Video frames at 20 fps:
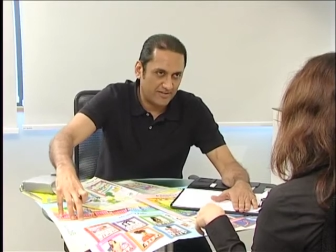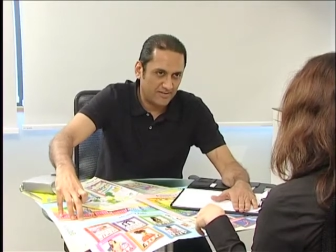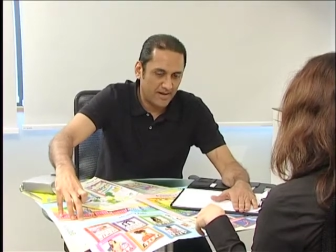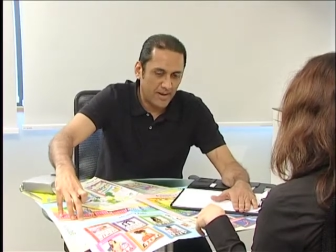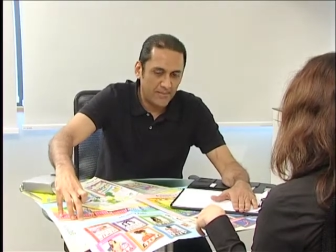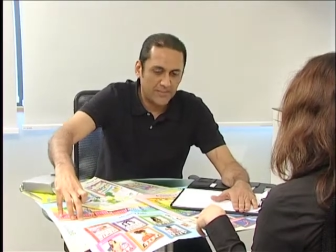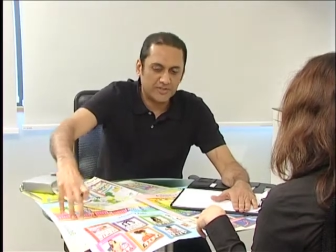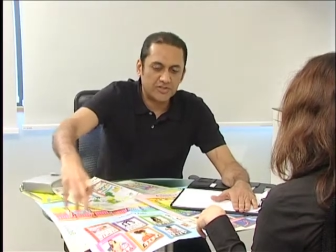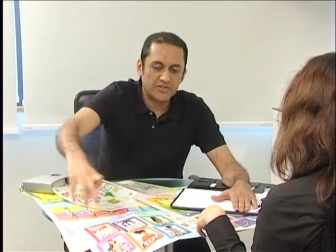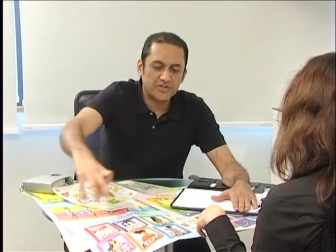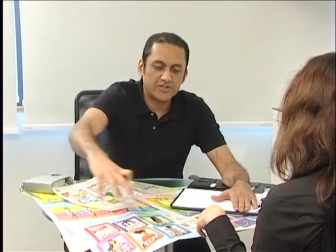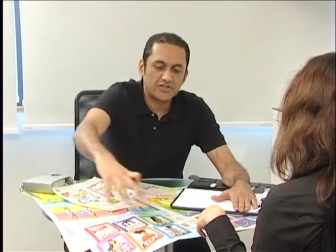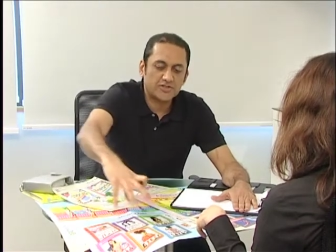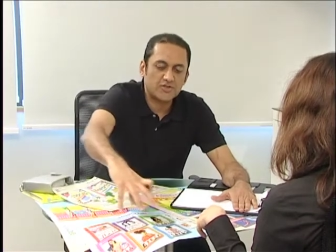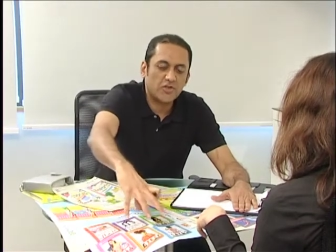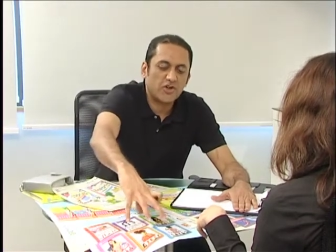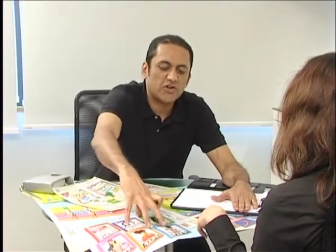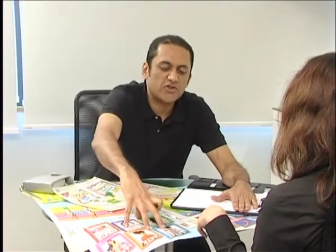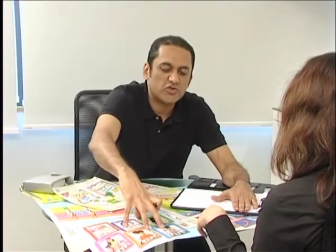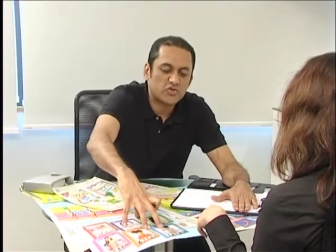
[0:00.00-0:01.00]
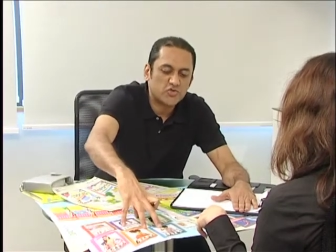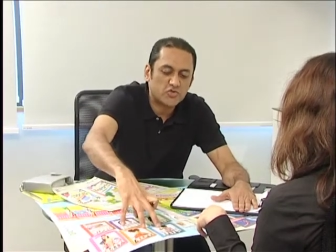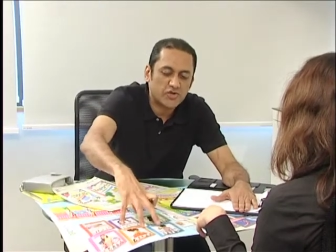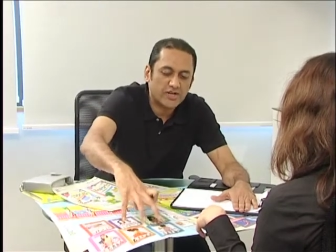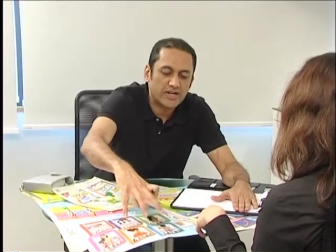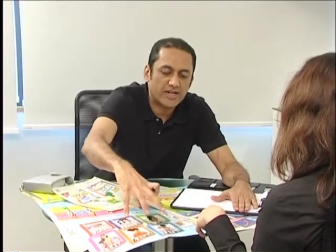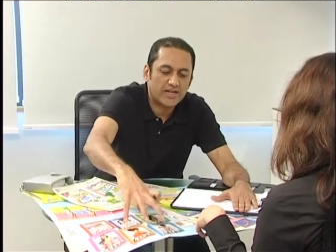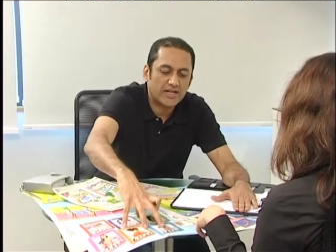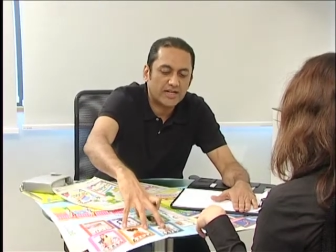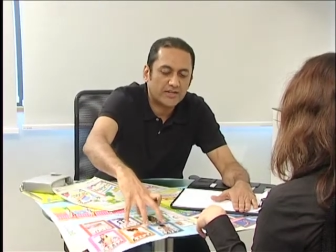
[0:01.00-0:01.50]
I mean, this is not
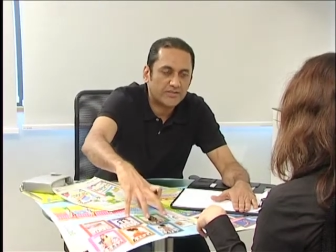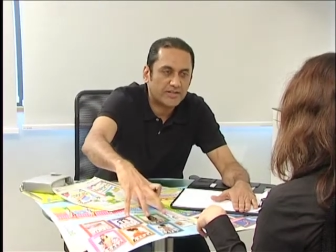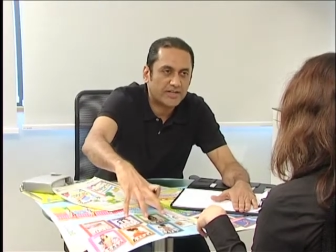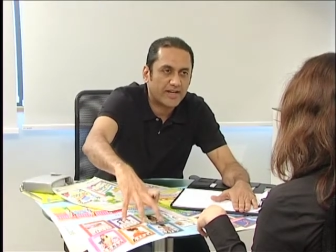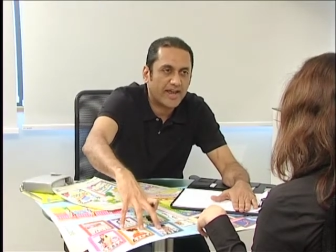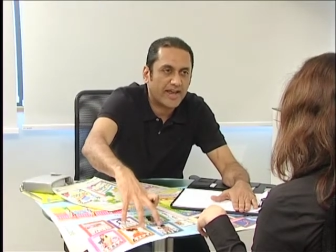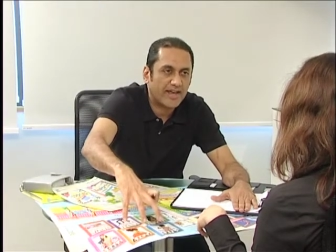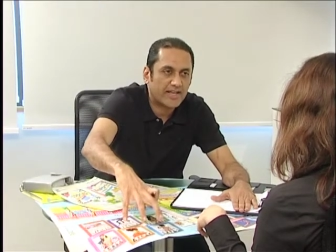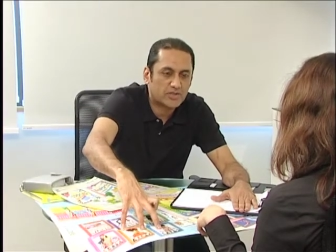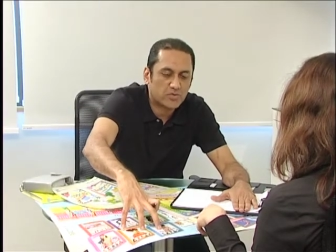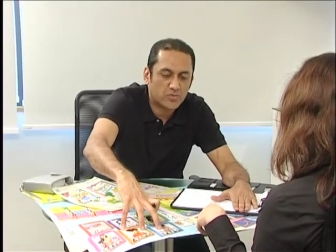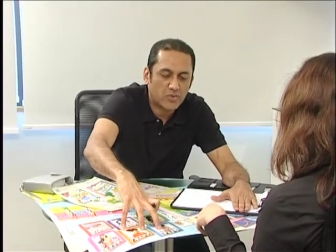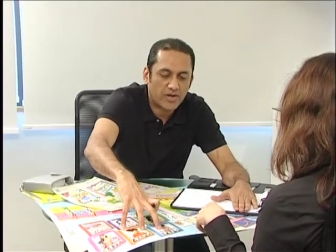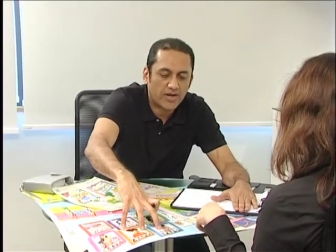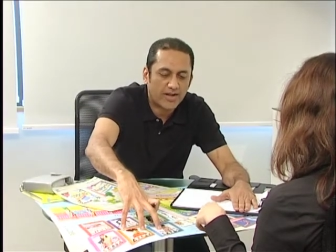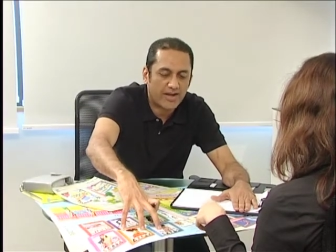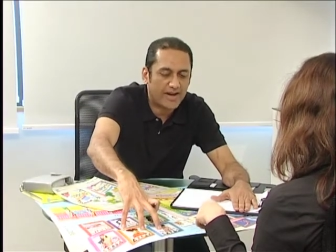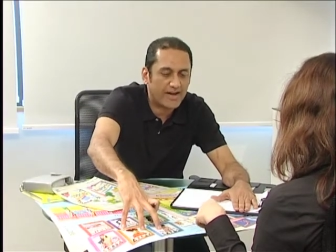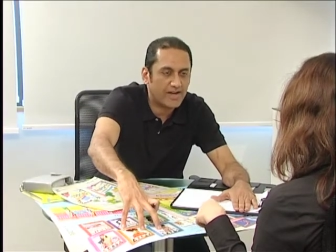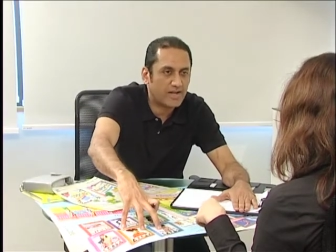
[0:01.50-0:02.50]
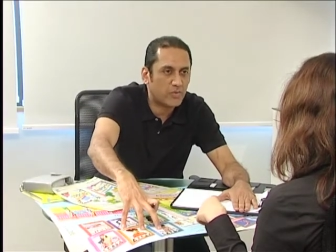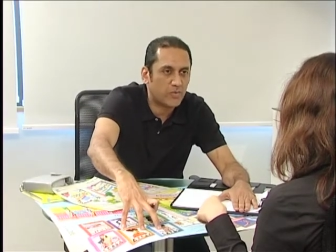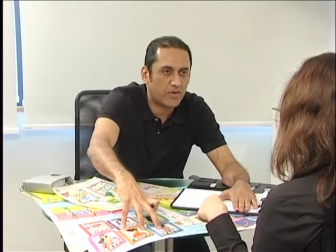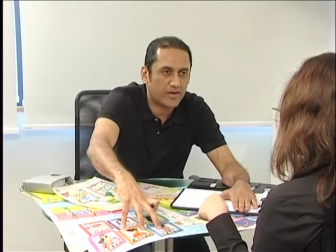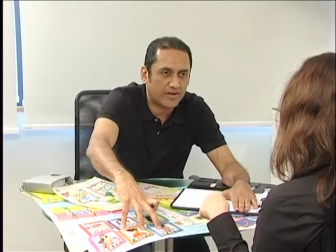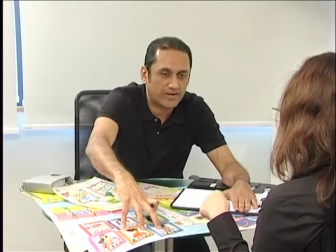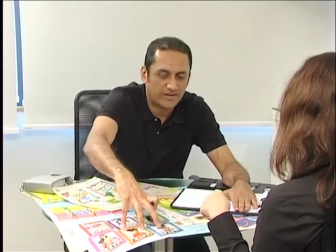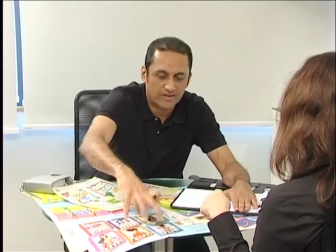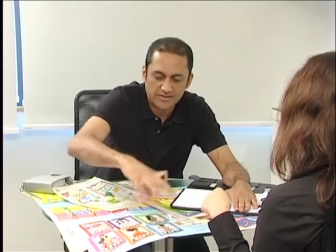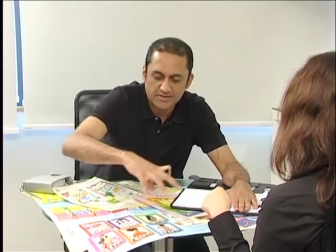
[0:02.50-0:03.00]
really covered as well anywhere
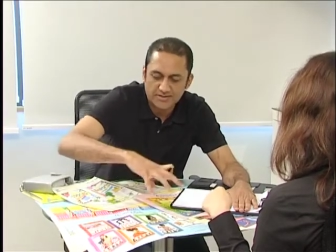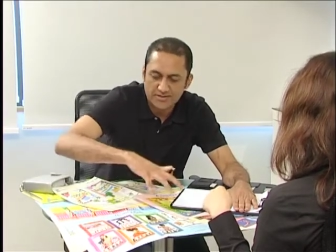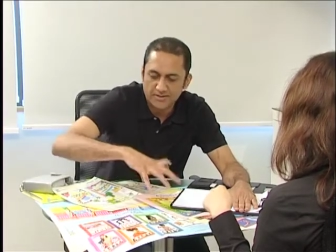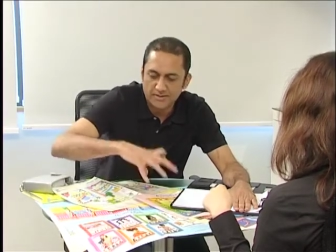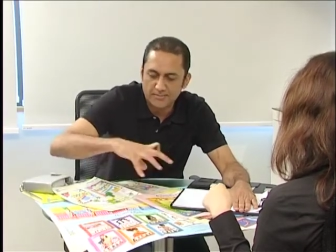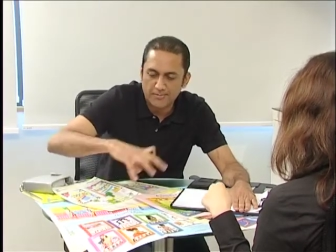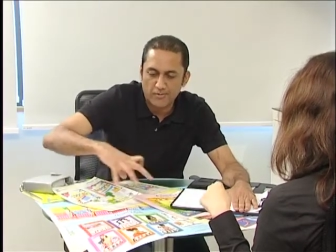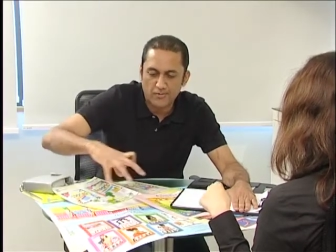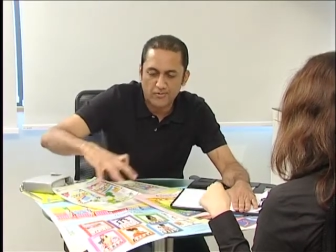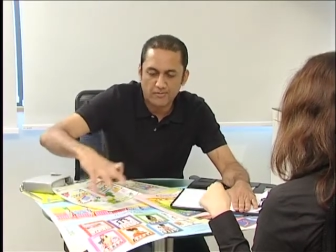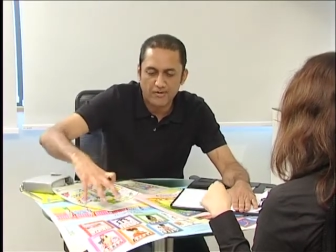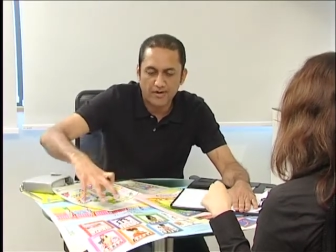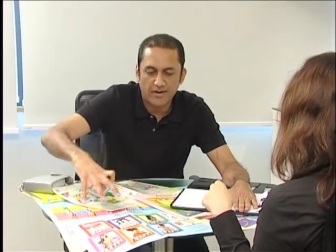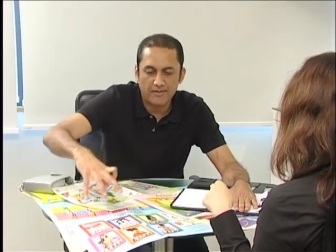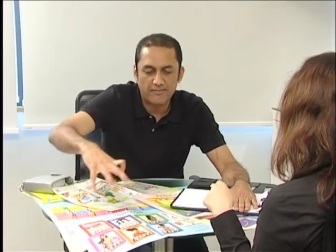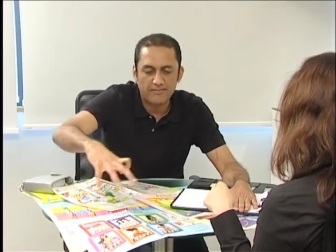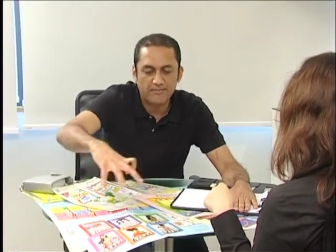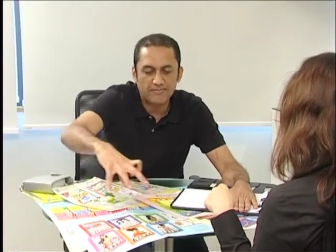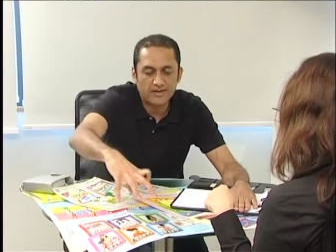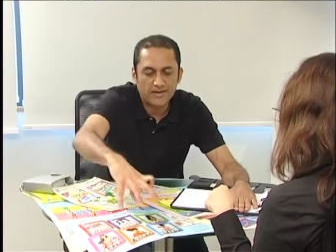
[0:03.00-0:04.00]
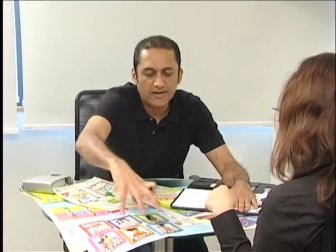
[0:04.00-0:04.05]
else in the program,